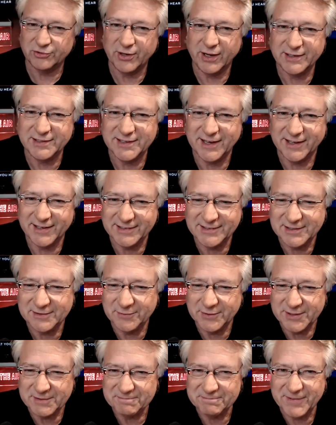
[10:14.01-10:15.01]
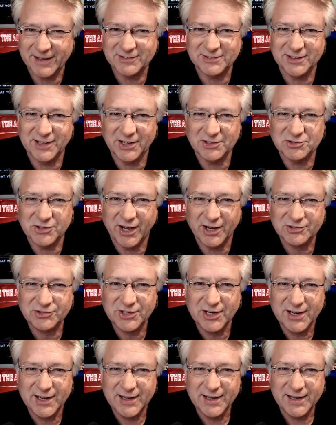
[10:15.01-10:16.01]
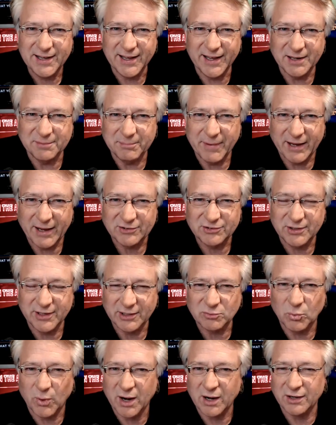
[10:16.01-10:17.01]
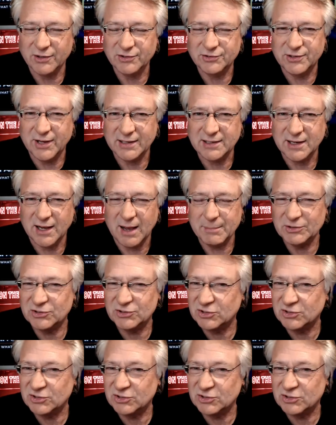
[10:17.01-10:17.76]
site connectivity. Thanks a lot, Josh, at maxconnectwireless.com.